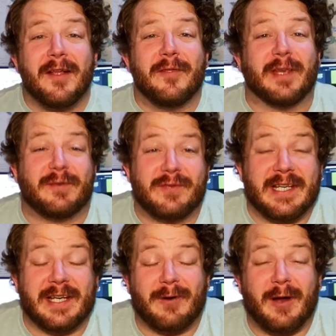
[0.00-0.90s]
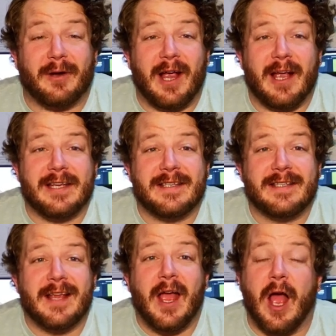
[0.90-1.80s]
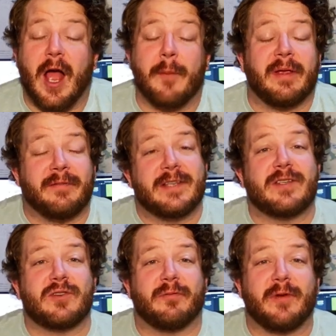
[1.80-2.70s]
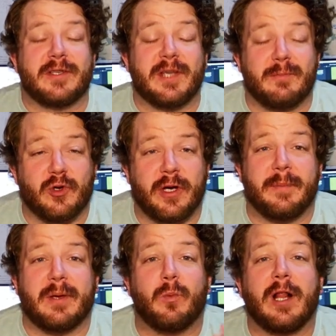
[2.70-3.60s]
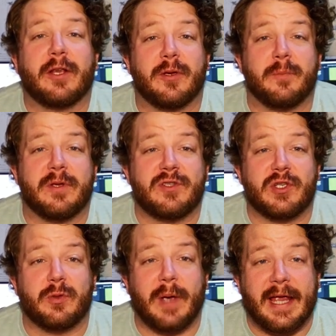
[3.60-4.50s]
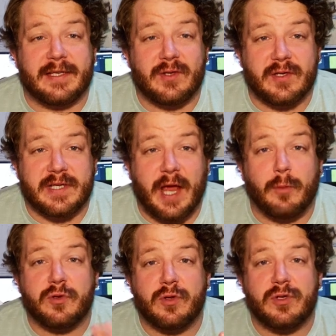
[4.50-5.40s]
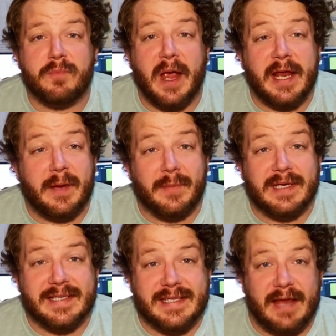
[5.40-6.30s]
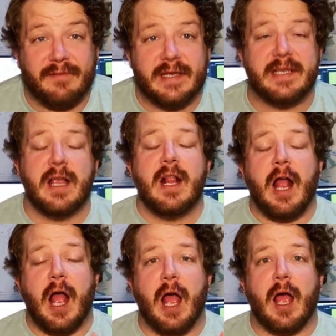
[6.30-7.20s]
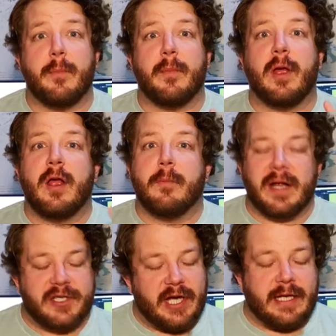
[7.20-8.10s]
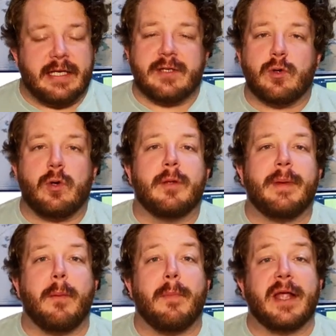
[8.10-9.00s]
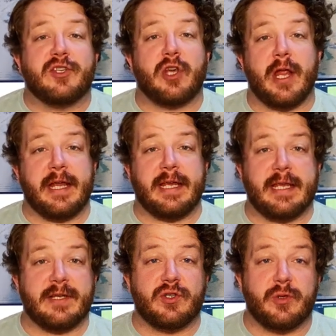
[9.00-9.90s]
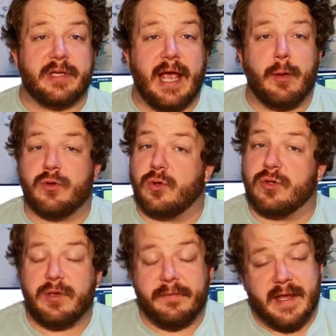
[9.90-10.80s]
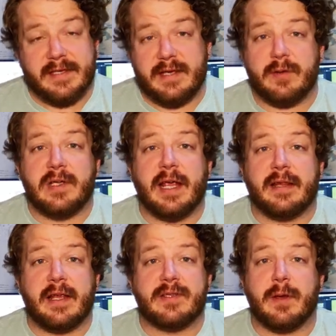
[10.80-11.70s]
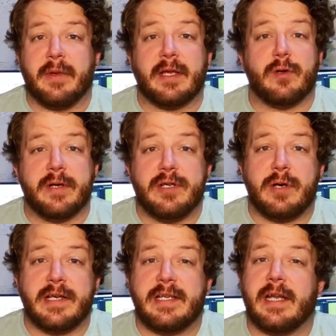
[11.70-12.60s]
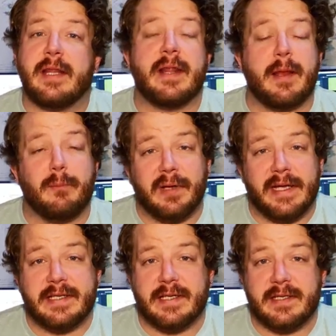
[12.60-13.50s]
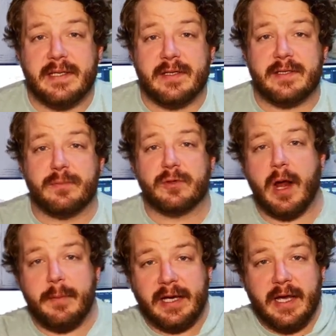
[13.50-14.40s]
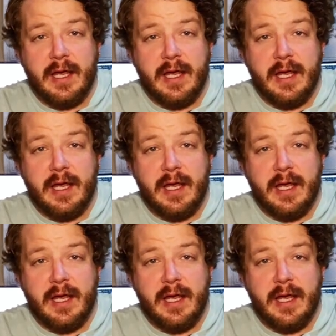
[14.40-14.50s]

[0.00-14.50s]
Thanks for sticking around, guys. If this is your first time joining me, welcome to Aeetos Outdoors. My name is David. My channel is all about my journey into the outdoors. So if that sounds like that's something you're interested in, then please consider subscribing.